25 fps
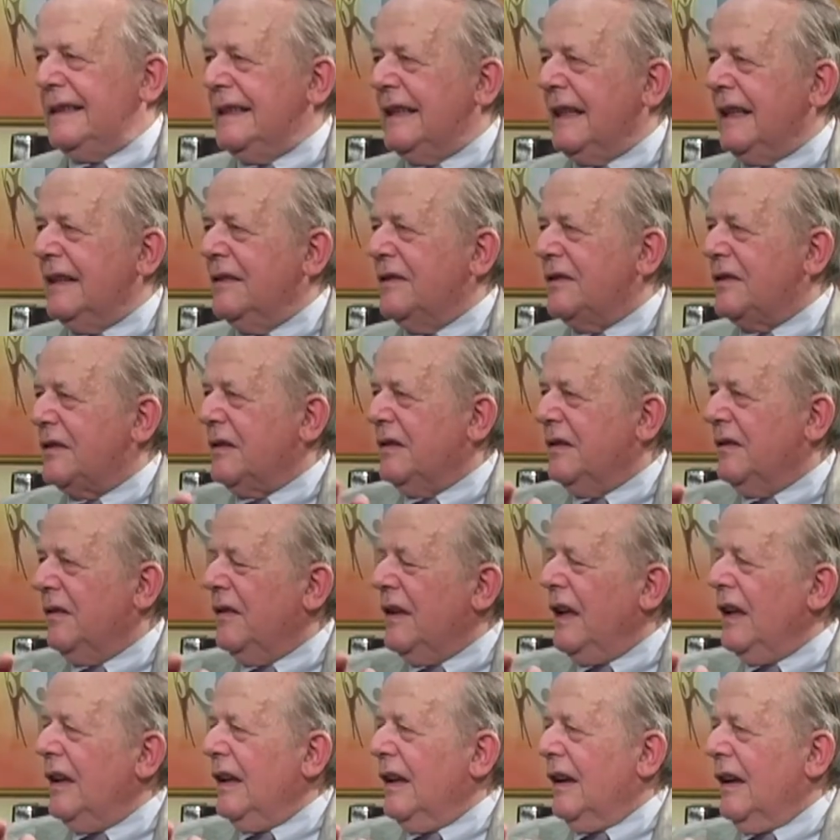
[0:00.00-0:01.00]
It can serve
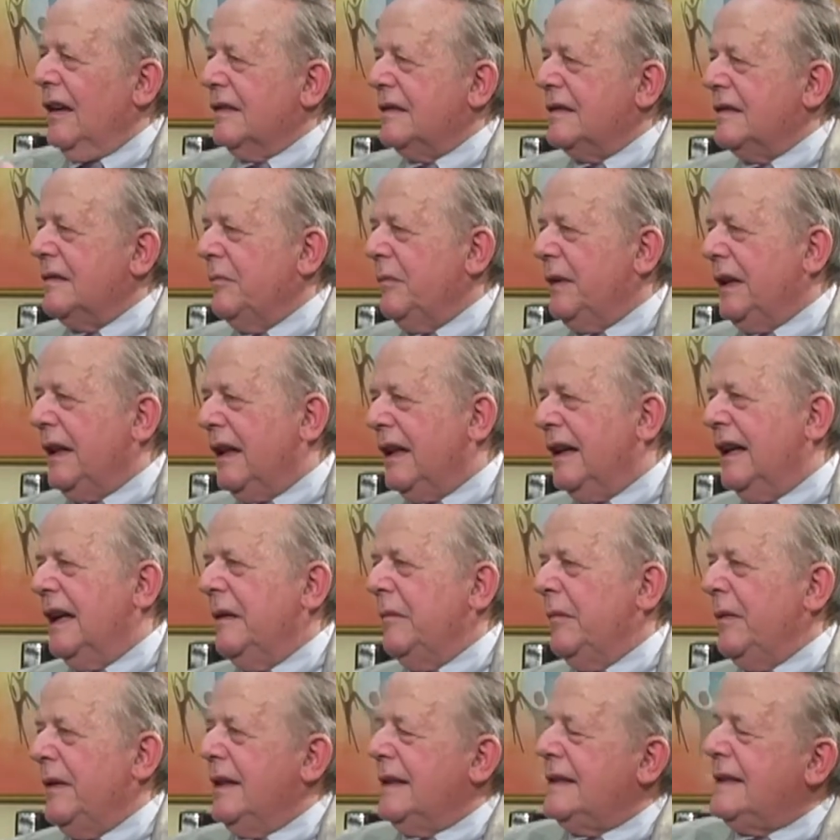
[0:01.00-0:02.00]
as to be
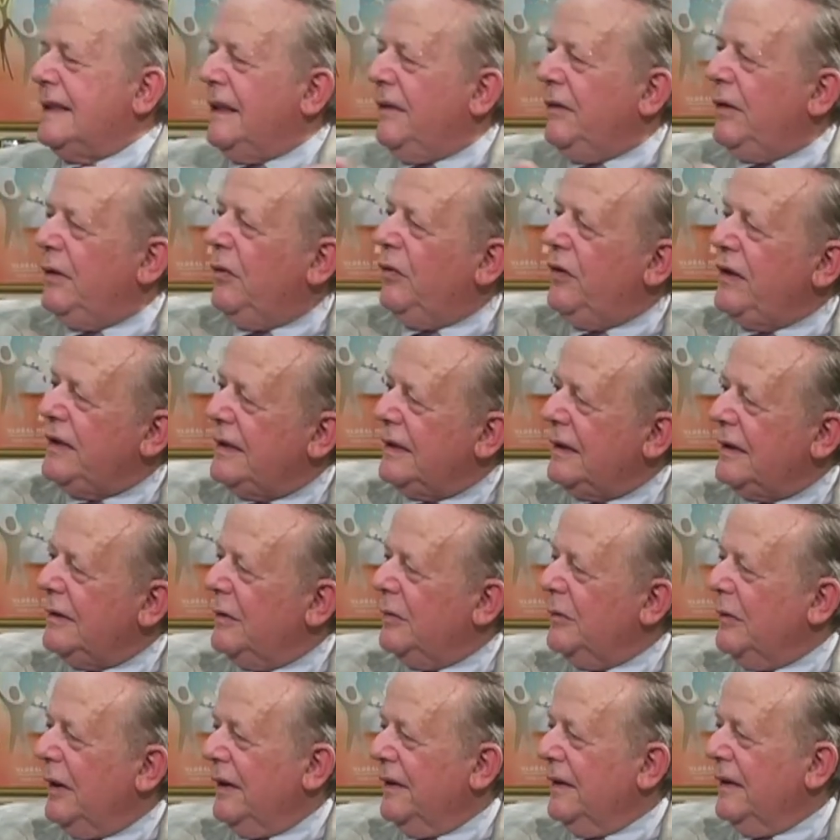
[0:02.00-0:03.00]
time and a 7
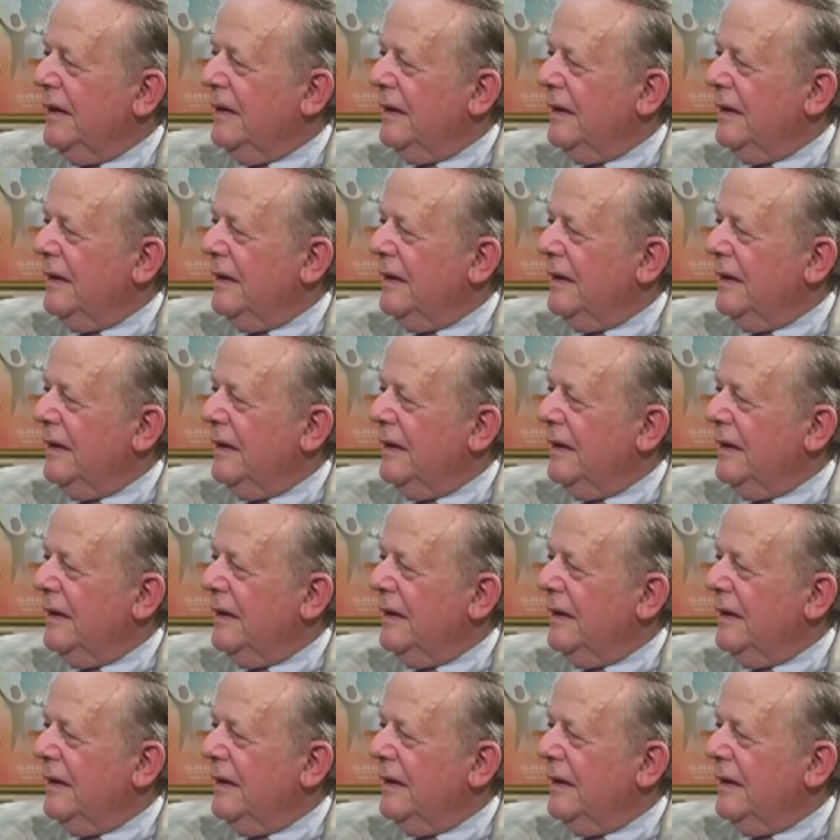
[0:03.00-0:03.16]
physical one,